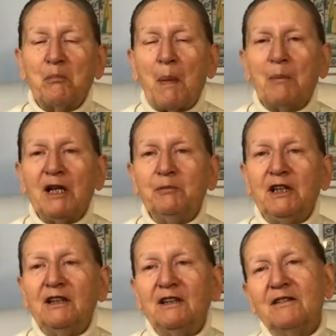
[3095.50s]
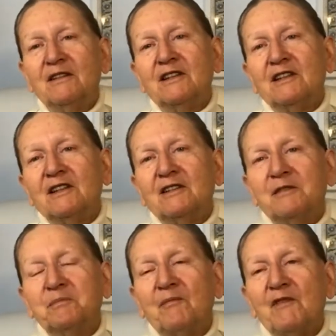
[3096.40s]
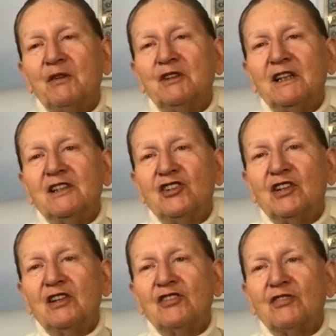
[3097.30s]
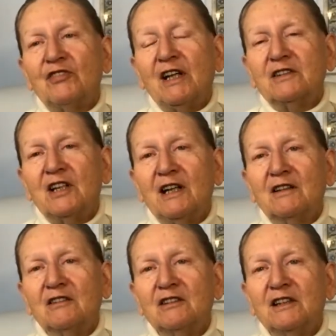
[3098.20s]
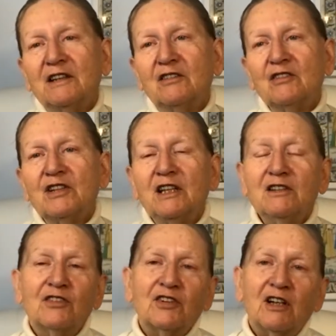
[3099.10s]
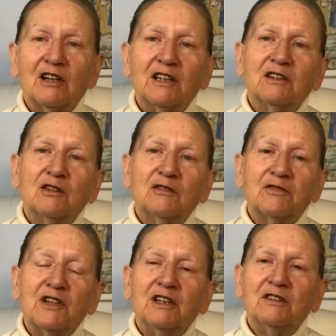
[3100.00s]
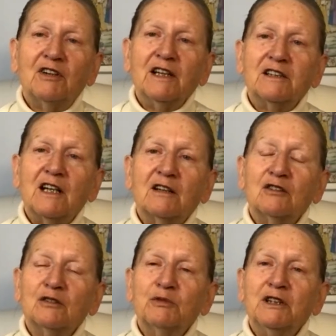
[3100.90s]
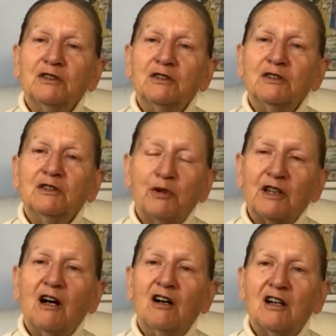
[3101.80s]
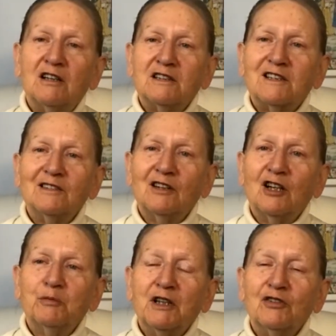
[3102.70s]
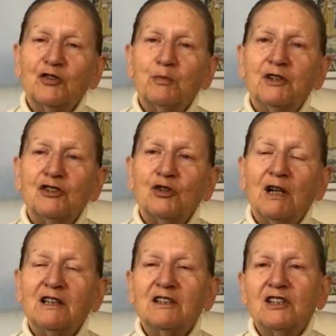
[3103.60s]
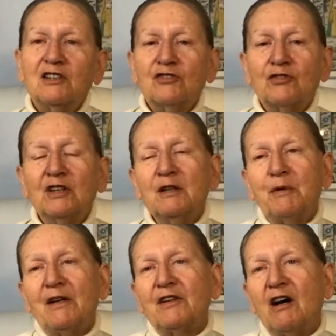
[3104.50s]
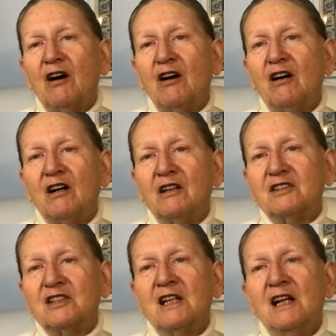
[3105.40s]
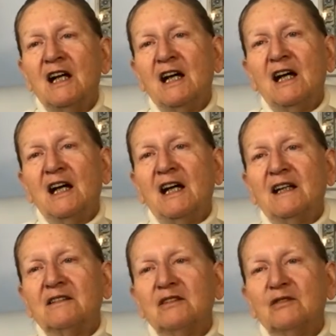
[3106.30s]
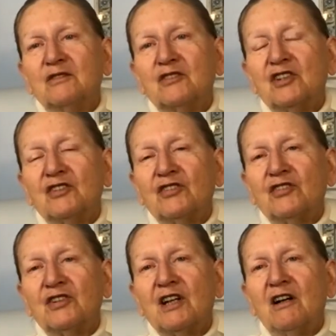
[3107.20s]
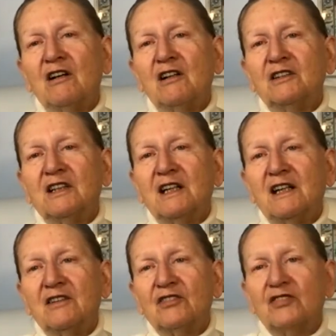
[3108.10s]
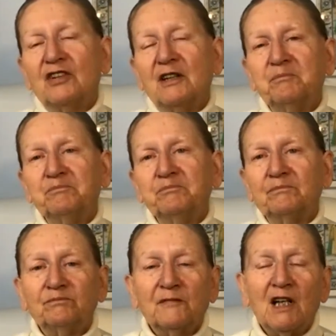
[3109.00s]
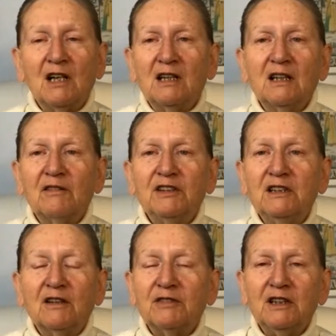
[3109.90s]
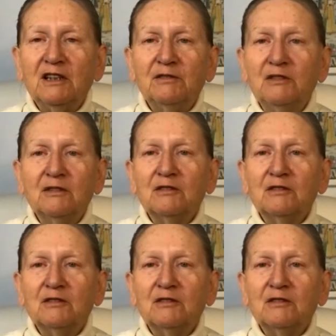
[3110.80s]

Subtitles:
maybe the religion is a rectangle, and on the inside of the rectangle we should put a heart, because spirituality is really about the heart, and not just the heart as lovey-dovey